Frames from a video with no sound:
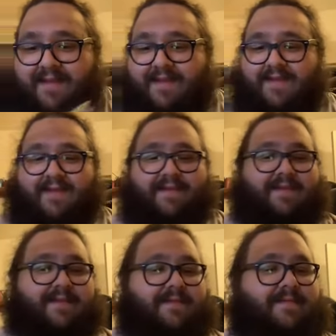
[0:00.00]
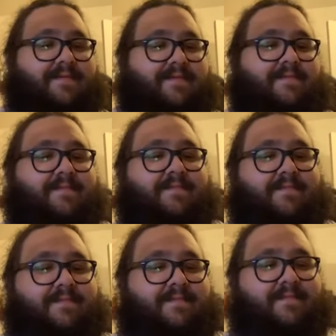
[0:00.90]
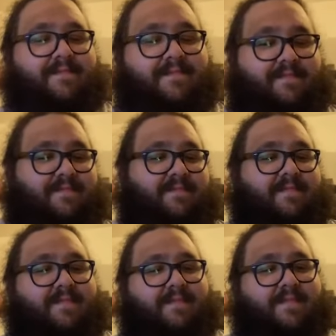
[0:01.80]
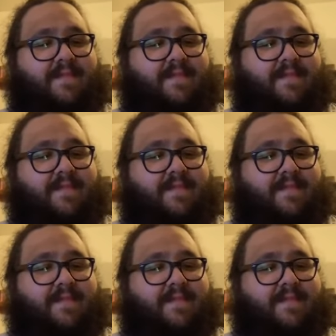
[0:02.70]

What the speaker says: (no one is talking)